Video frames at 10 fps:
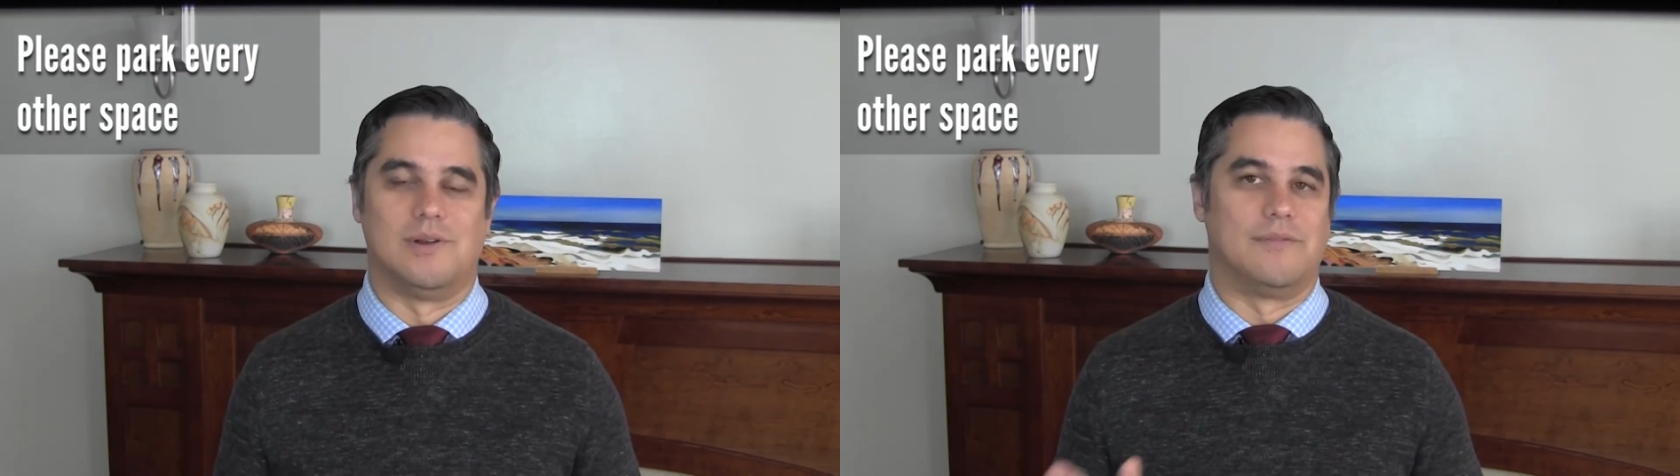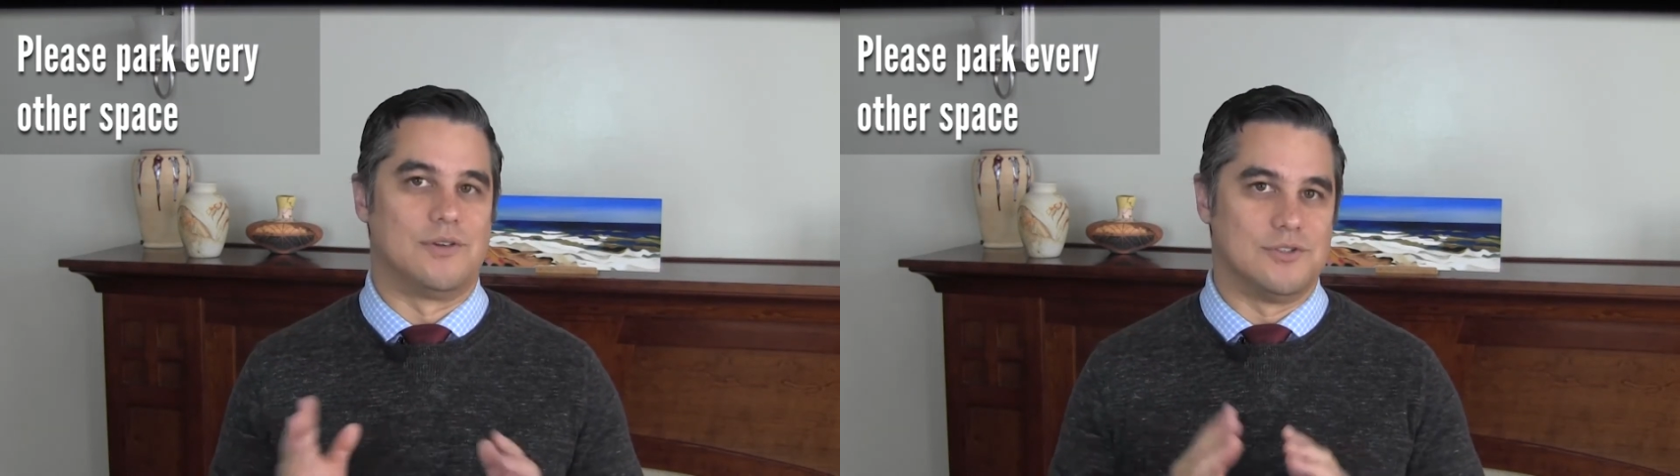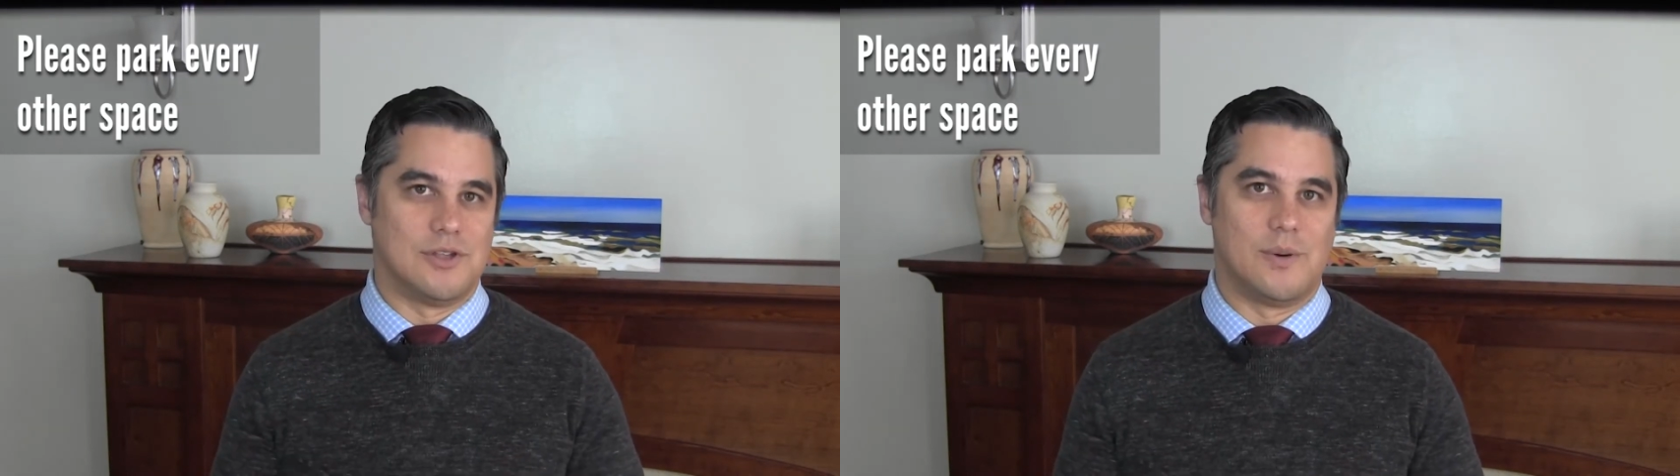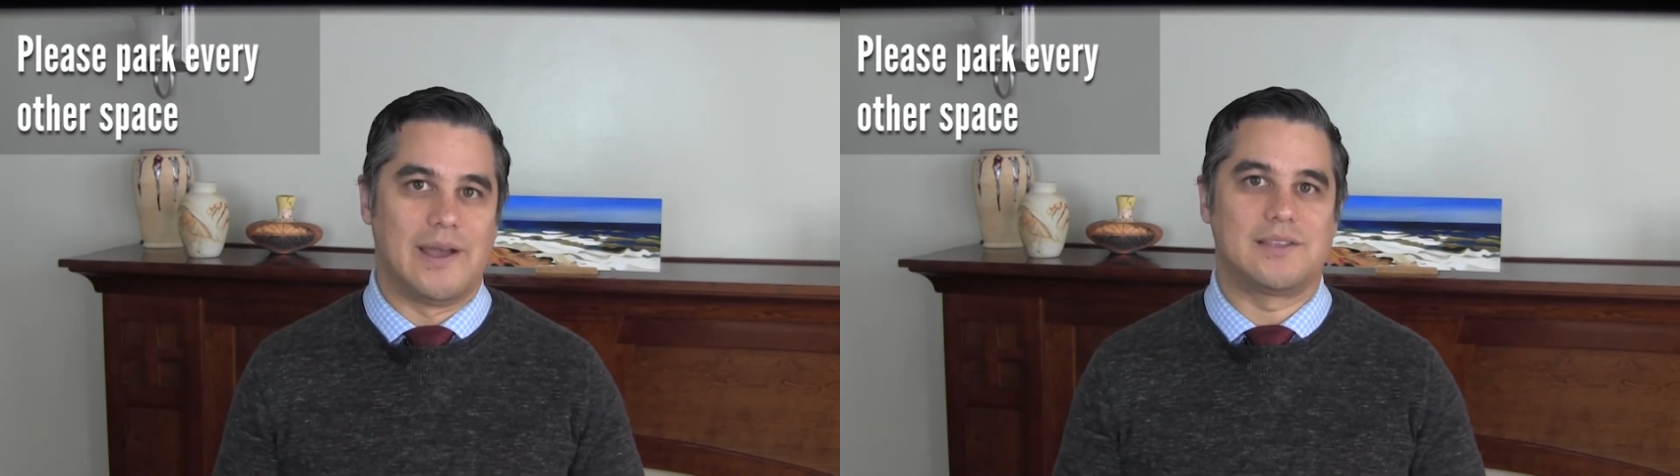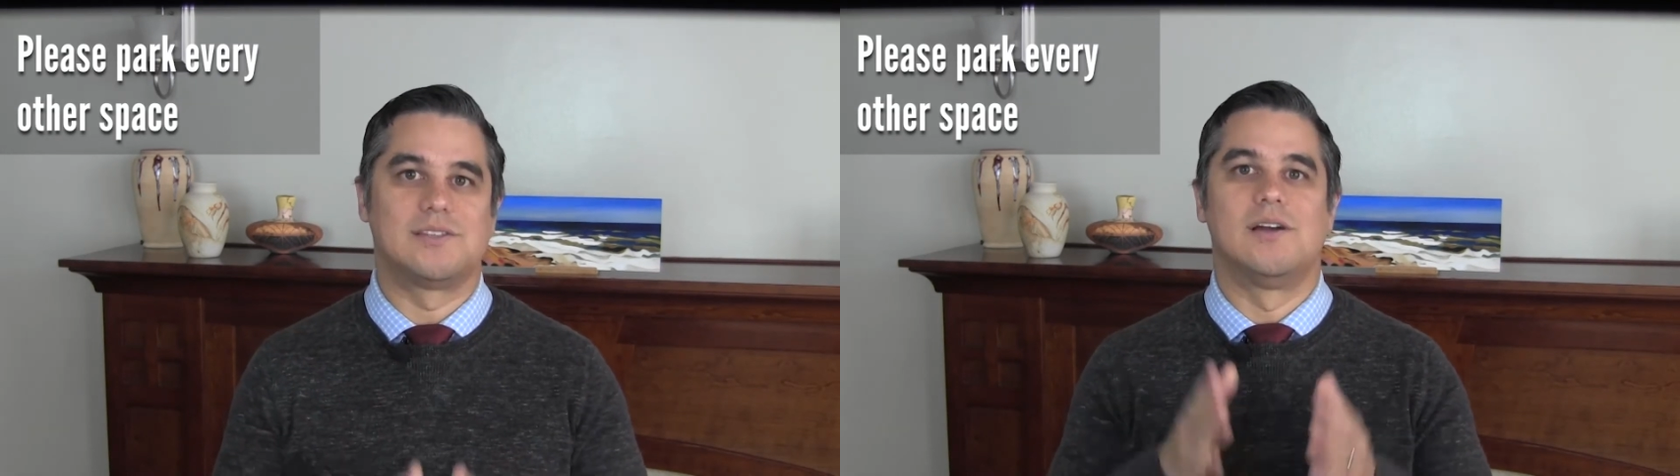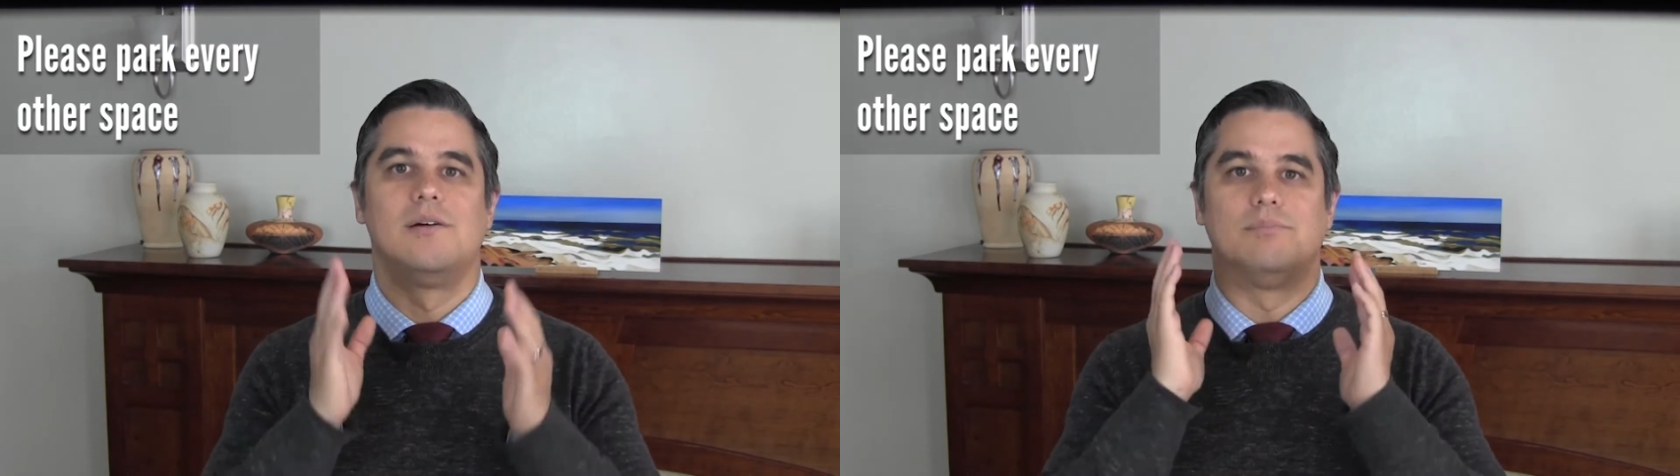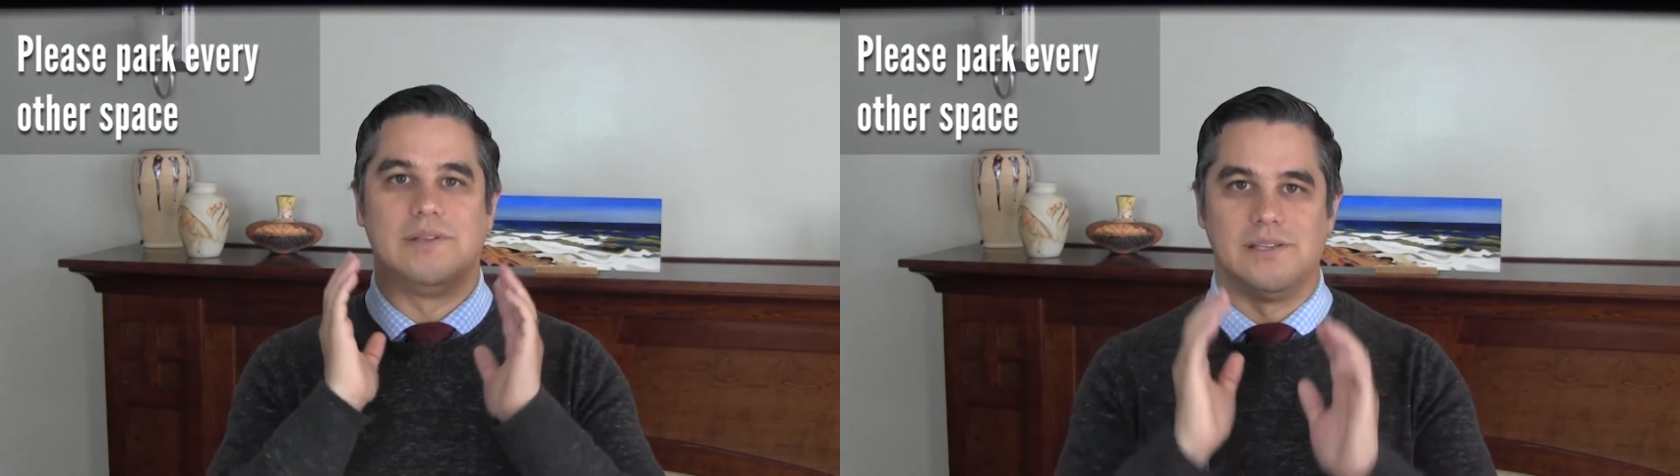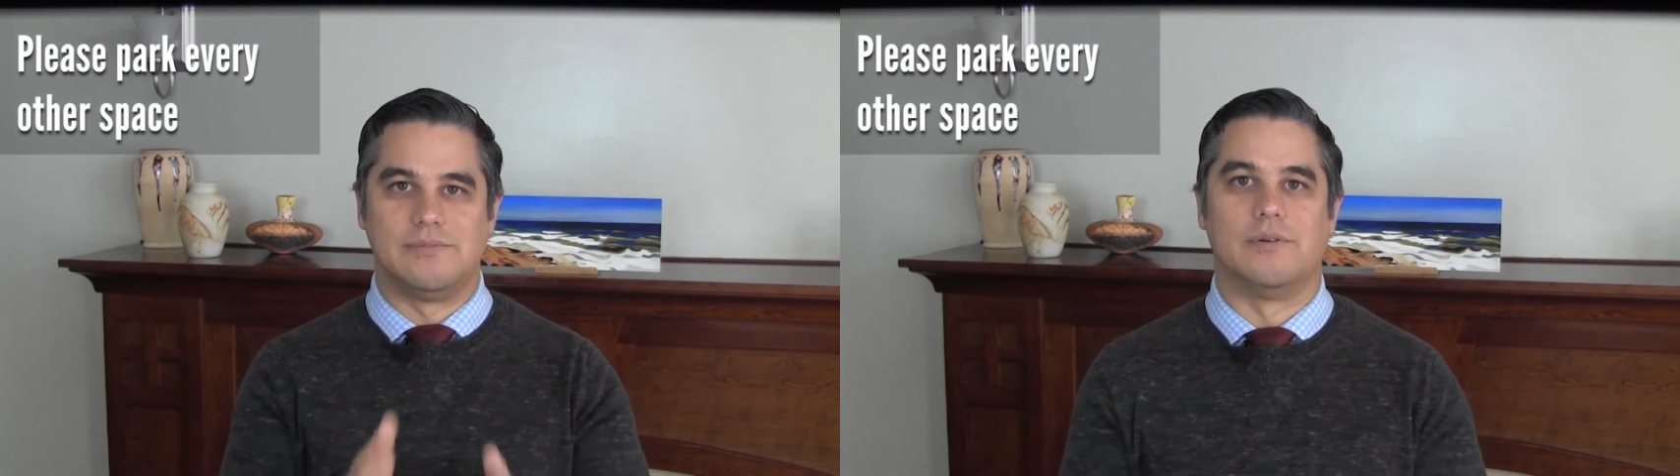but if there's no X,
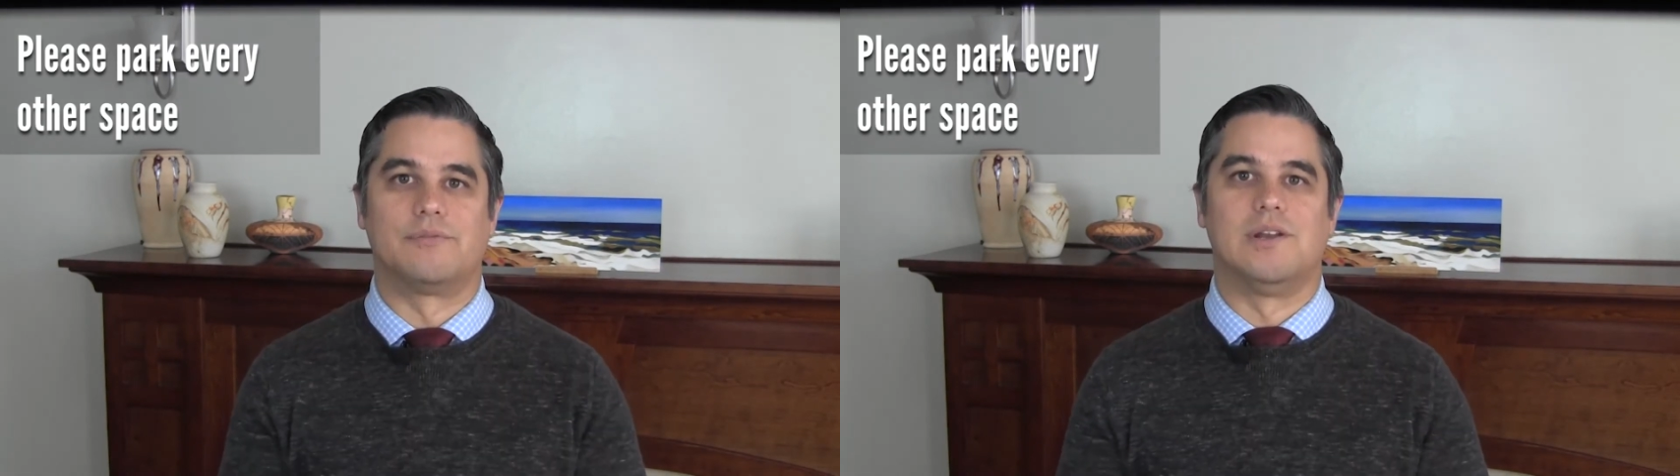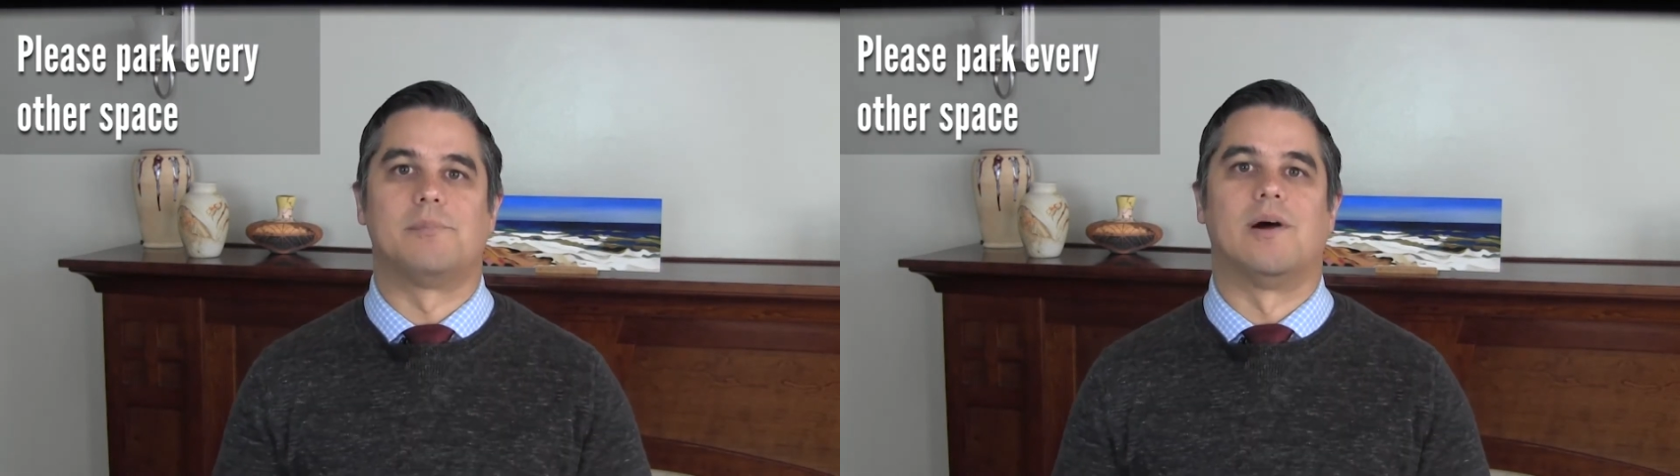please feel free